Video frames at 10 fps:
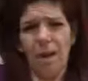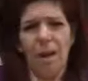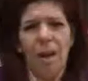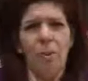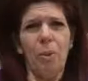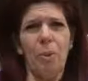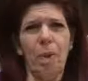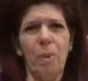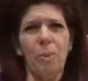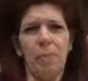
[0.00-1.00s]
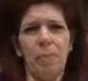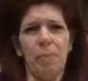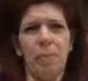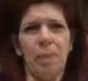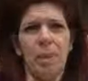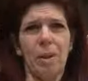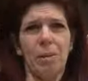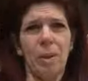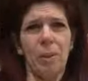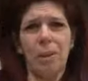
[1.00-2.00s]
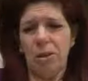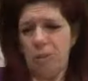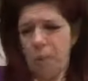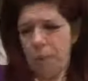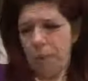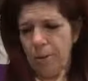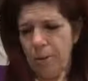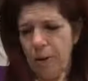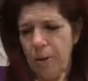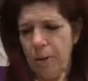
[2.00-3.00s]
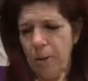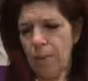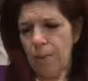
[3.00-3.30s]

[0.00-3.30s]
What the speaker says: I woke up because I went to sleep at 7.